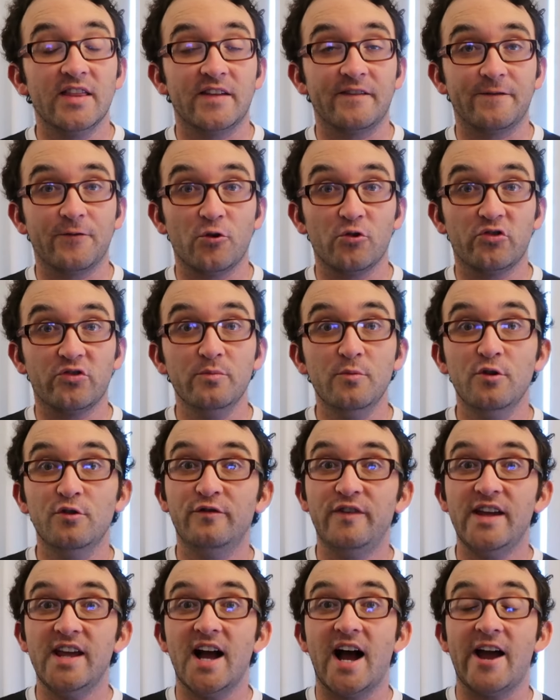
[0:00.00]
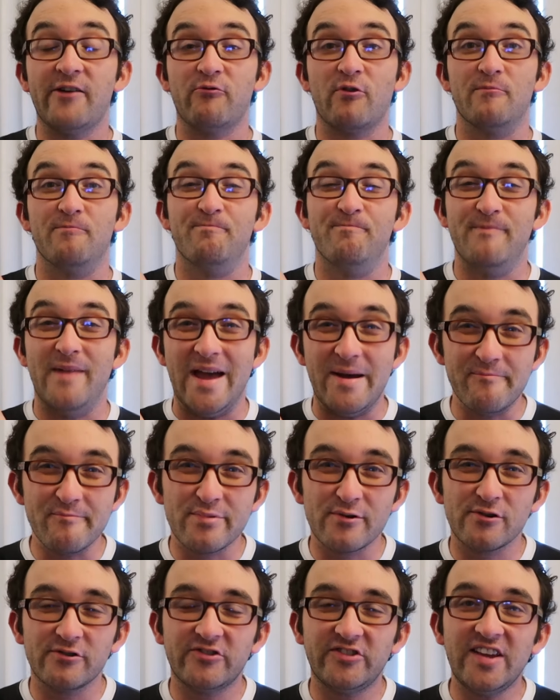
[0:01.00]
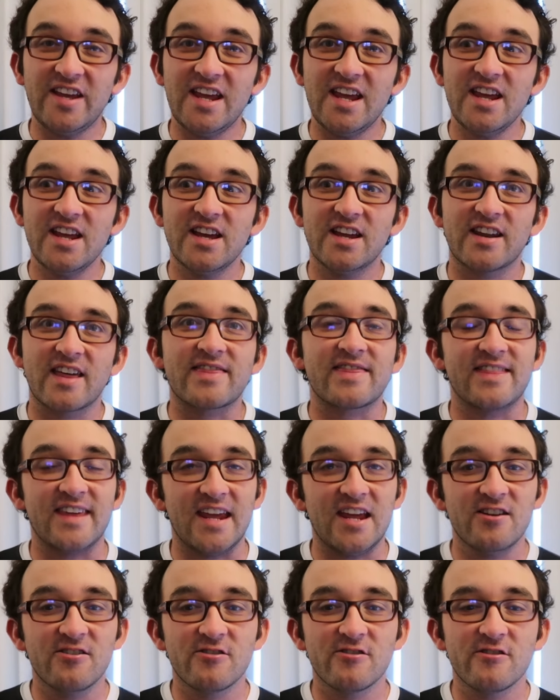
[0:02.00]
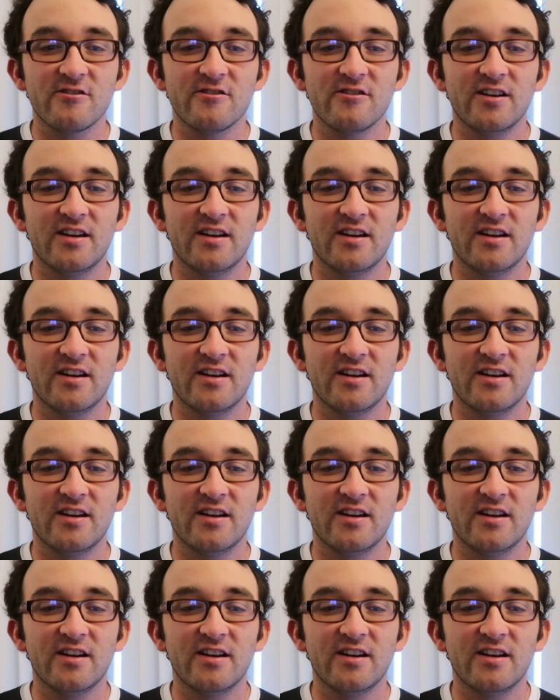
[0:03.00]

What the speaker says: the first movie I remember seeing in a theater,